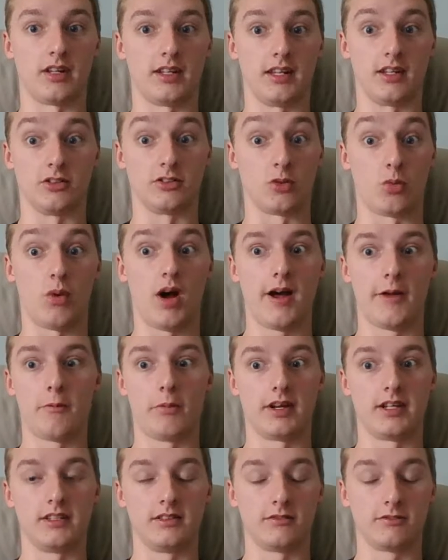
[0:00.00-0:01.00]
There's a wide
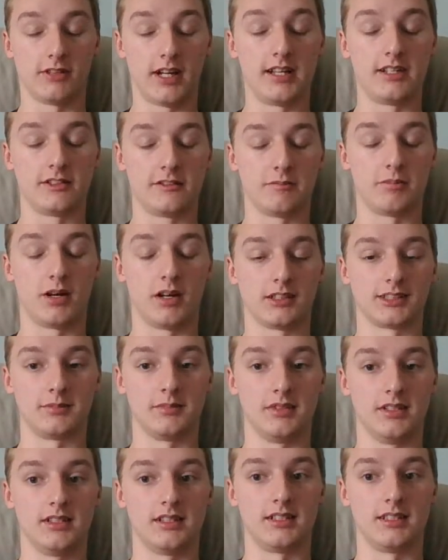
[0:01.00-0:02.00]
range of
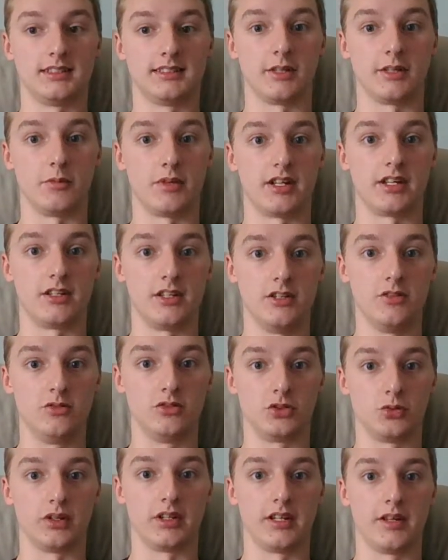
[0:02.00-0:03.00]
possibilities that we could
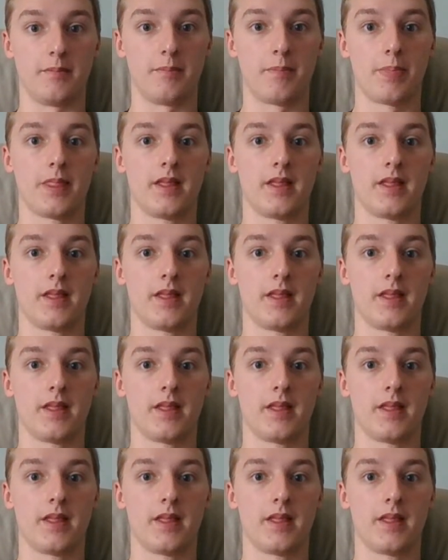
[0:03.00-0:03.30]
use with it.